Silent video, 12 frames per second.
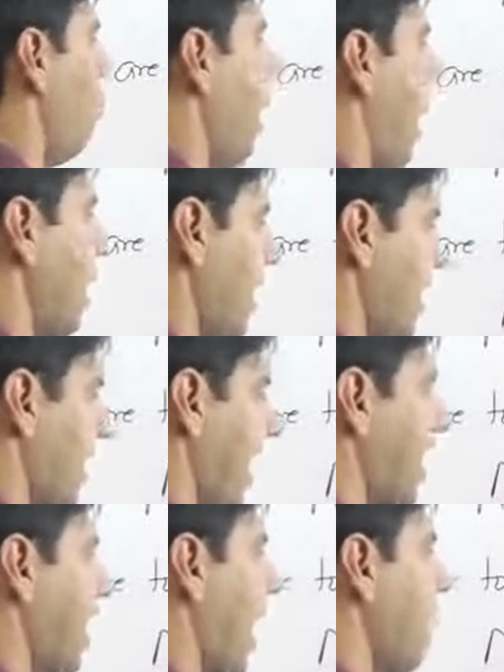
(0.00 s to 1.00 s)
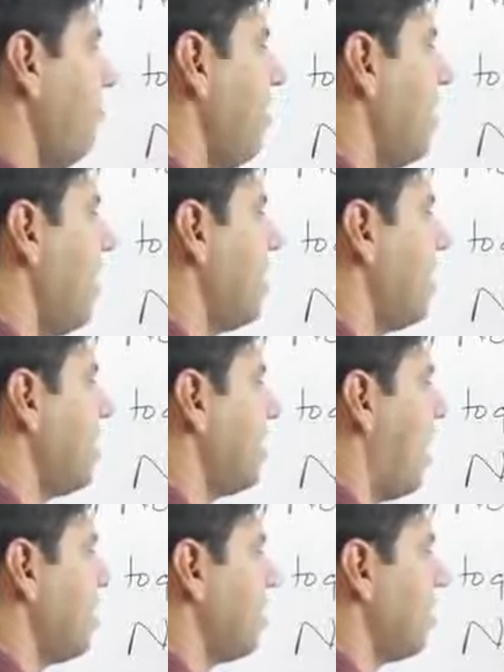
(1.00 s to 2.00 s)
And can we get this
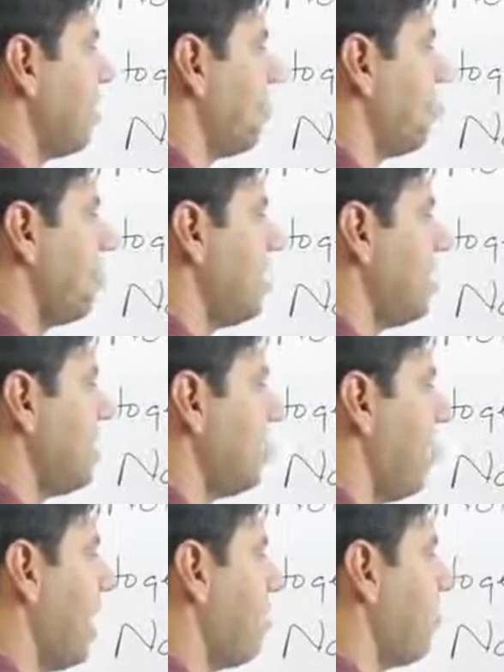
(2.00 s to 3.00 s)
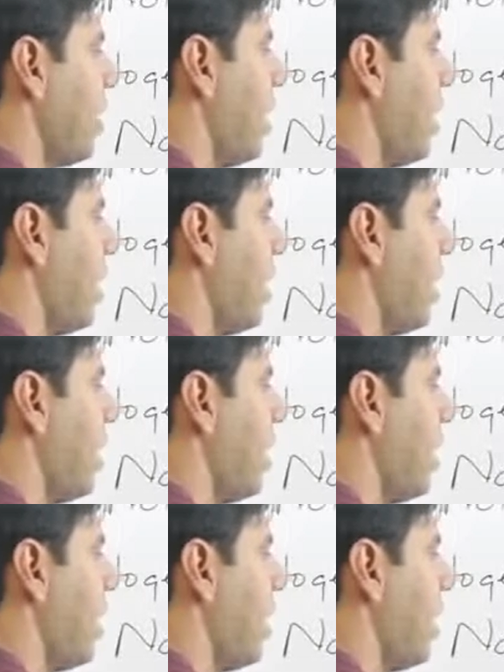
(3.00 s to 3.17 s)
answer through just by